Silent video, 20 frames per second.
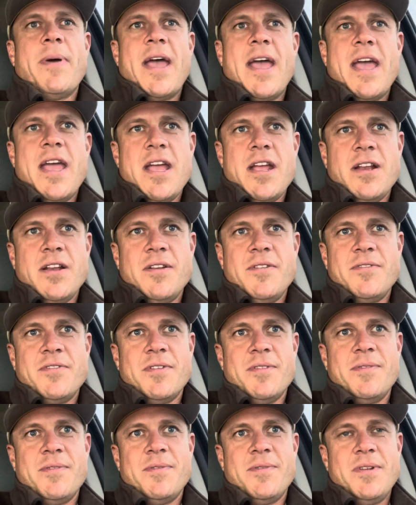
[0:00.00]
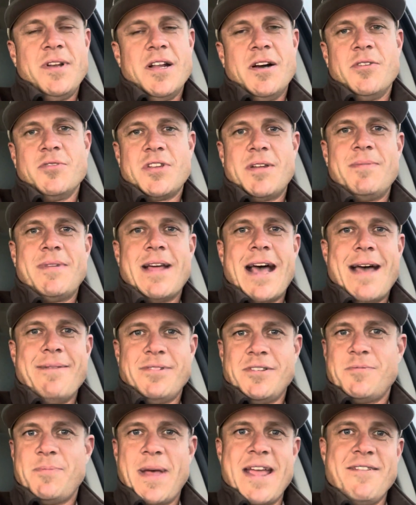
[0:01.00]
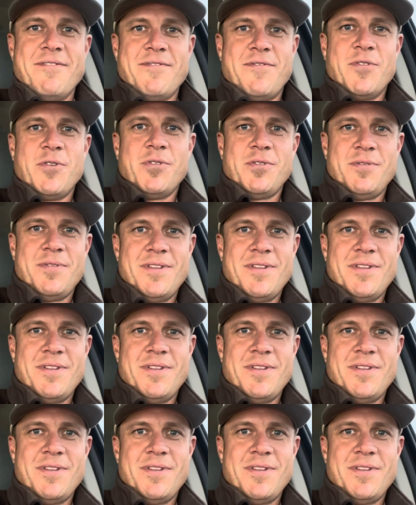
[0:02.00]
pain. You know, sometimes it's painful,